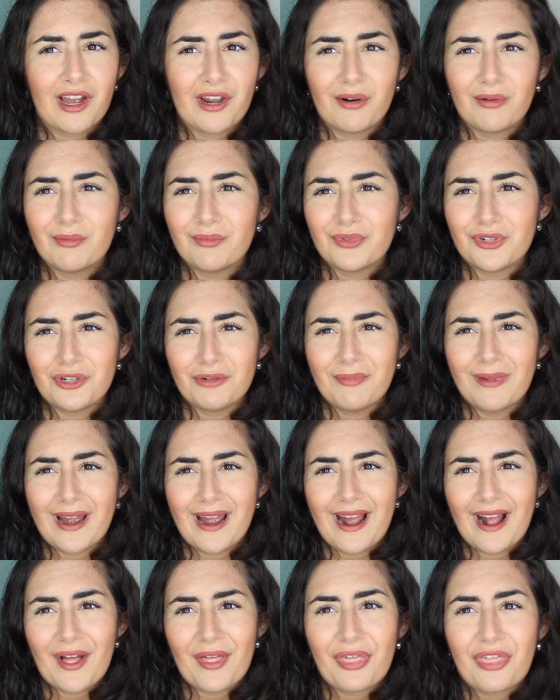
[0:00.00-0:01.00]
I don't do
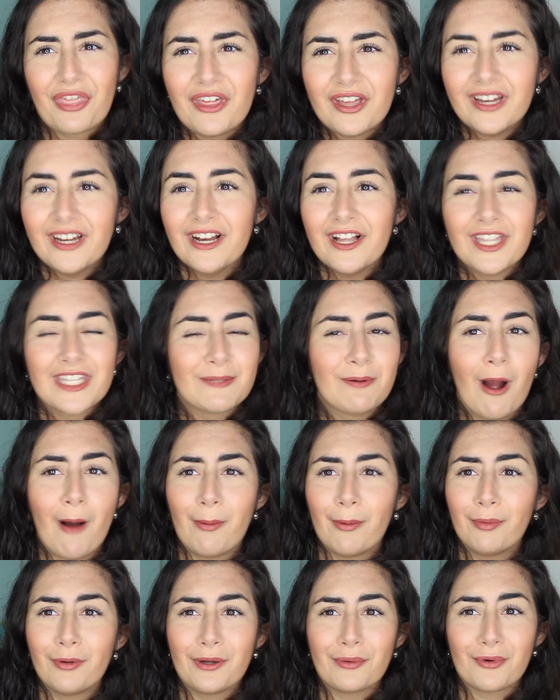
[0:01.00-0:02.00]
math. It's
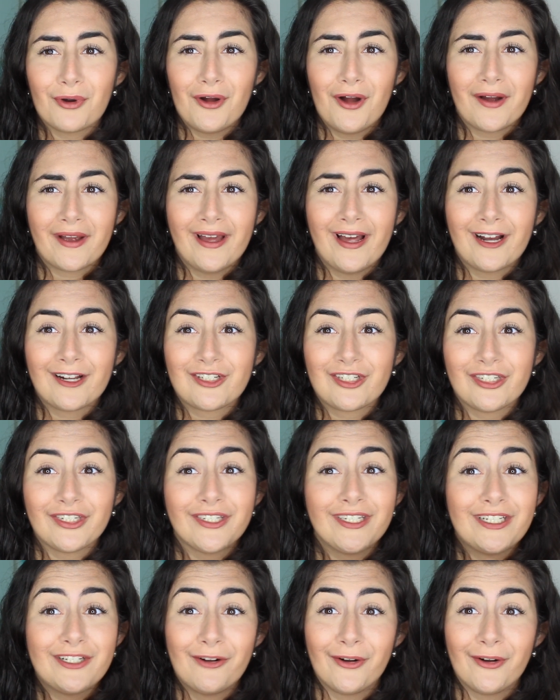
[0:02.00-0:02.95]
probably wrong, actually.